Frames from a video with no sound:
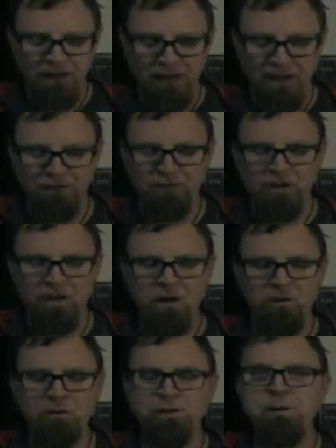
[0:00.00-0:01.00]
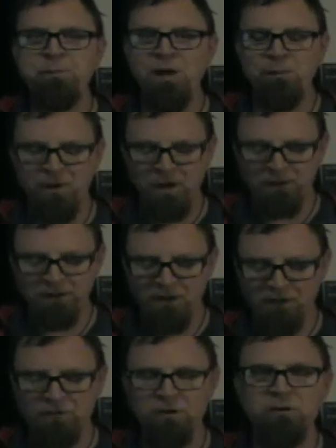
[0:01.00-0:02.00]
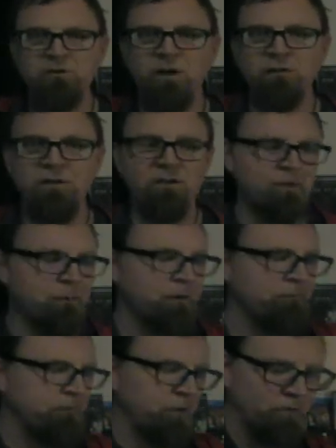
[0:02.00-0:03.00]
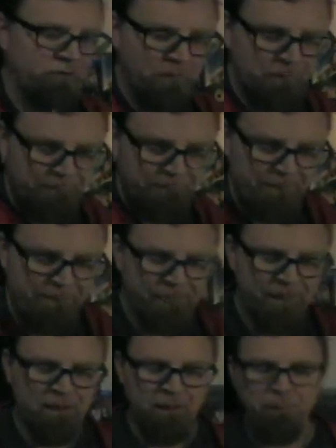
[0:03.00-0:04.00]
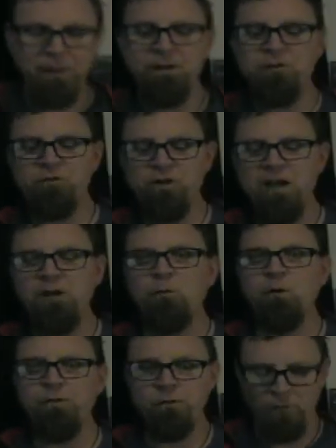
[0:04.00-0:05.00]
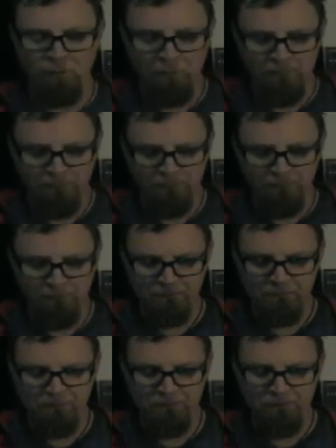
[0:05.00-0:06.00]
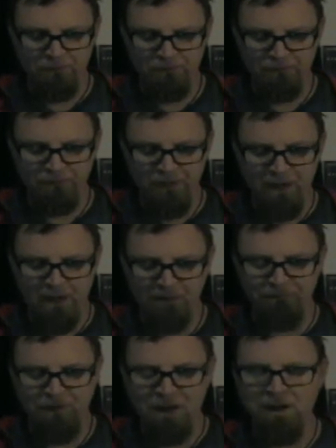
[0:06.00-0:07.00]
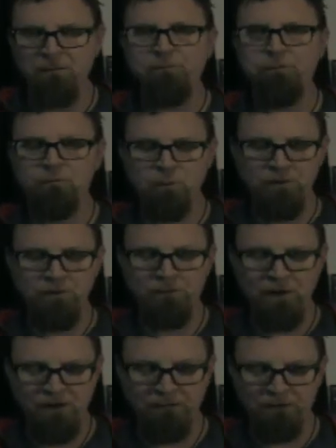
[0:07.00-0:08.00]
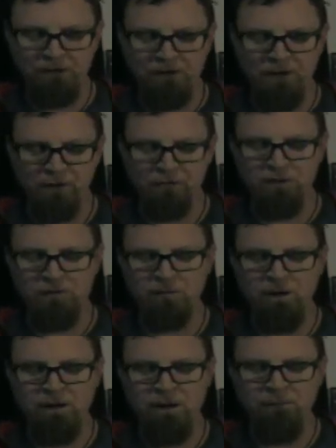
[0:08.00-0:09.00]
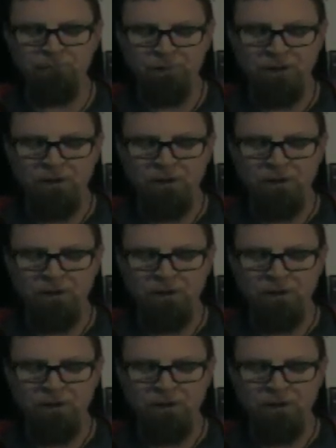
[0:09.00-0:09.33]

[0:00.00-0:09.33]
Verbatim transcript: And check out Leap M on Kickstarter till December 1st. Plainer Jane 1 through uh, 5, 1 through 5 is on Kickstarter right now.